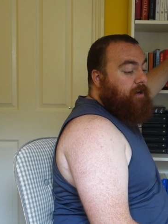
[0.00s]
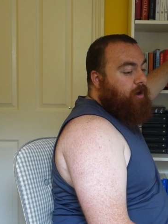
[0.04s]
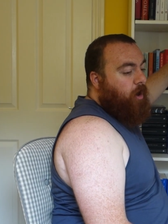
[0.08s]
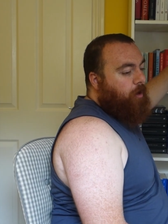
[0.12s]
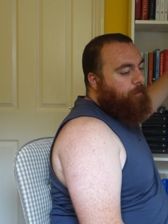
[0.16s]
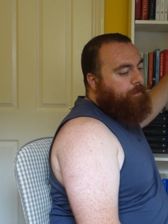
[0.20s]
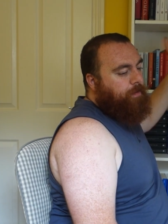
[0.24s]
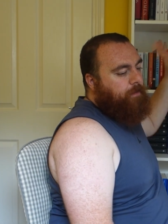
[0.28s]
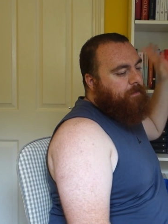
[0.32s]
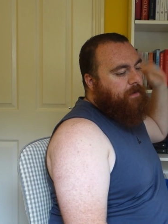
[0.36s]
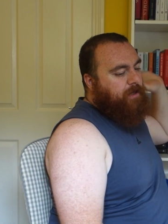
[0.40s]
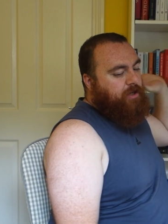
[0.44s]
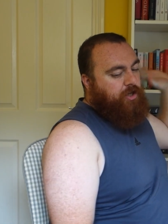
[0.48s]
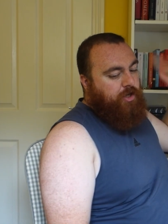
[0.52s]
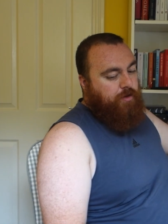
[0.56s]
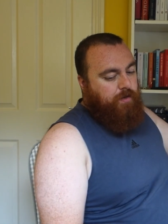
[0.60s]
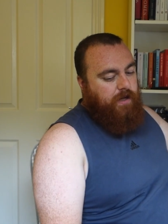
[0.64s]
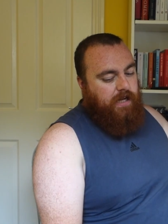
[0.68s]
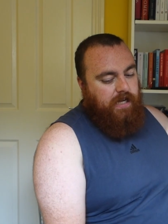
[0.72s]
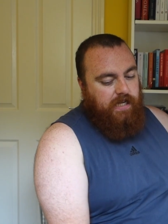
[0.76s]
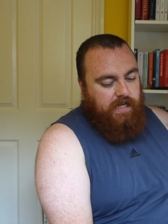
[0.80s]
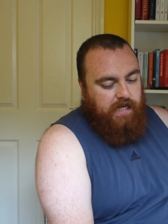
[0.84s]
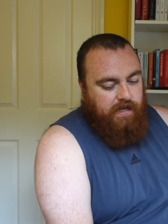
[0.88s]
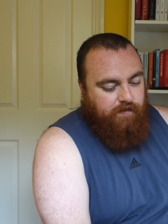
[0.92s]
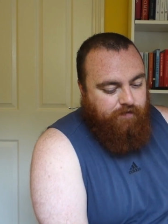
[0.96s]
compliment you
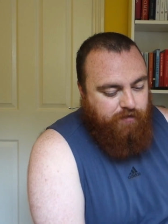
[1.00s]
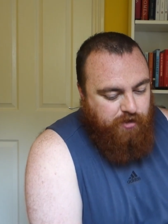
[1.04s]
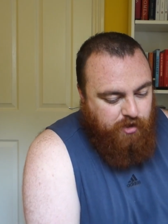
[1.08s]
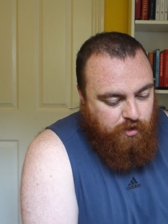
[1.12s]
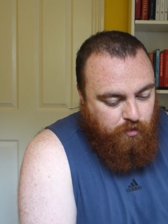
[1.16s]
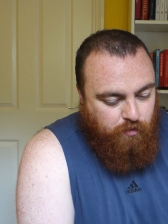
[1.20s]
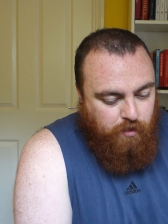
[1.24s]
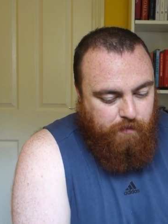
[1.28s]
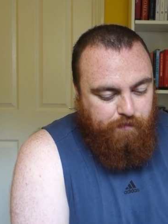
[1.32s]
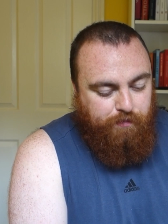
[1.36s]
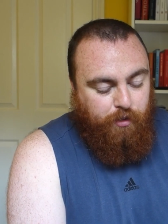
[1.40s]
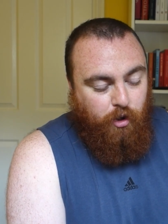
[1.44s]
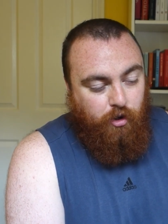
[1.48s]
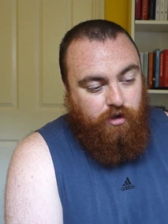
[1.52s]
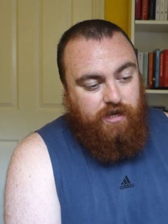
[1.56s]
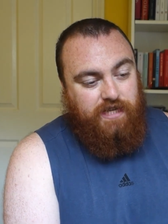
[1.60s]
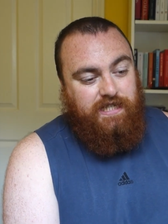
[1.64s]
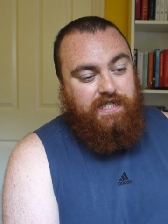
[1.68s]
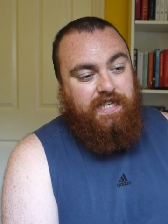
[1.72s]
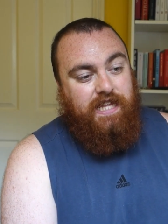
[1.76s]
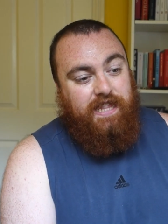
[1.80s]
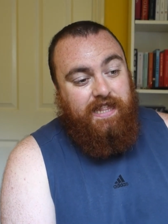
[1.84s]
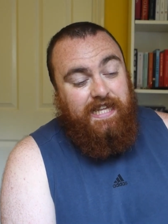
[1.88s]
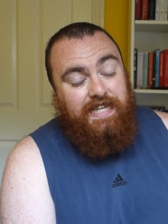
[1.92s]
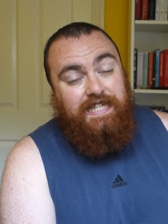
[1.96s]
can give to a book is
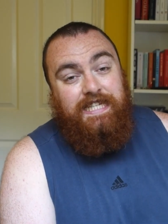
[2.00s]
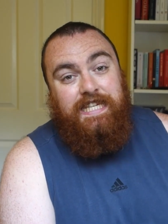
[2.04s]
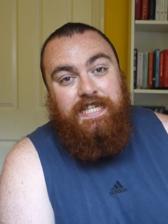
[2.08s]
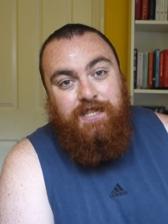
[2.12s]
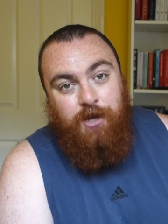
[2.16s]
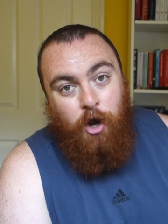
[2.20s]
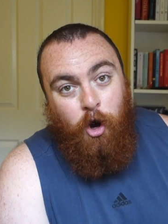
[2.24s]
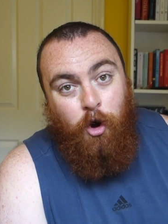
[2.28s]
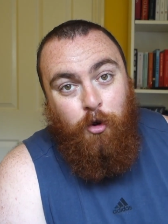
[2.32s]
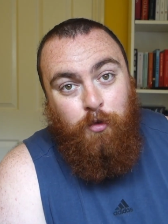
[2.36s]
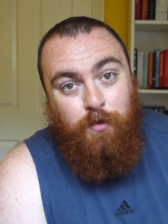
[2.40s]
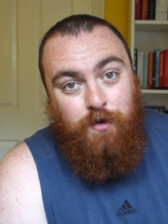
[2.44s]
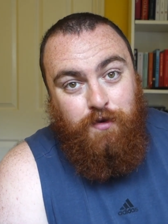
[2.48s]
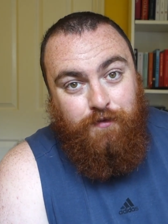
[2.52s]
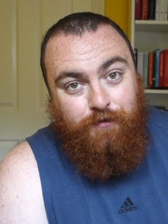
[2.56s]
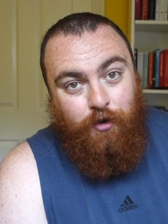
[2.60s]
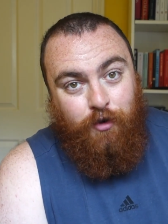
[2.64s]
that this is own